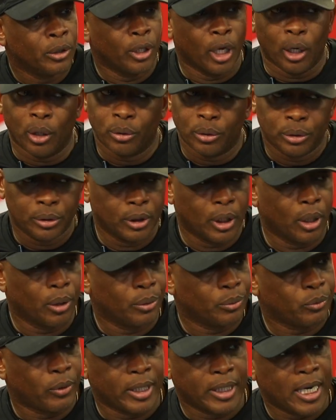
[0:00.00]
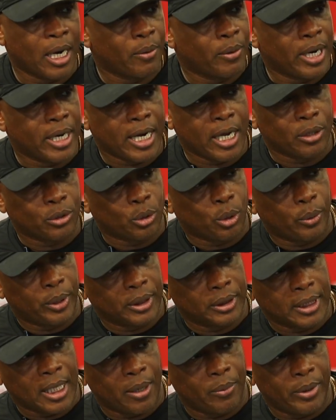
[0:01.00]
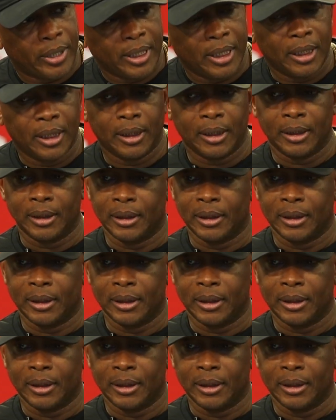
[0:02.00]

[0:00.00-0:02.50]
No. Right now, Torres not ready.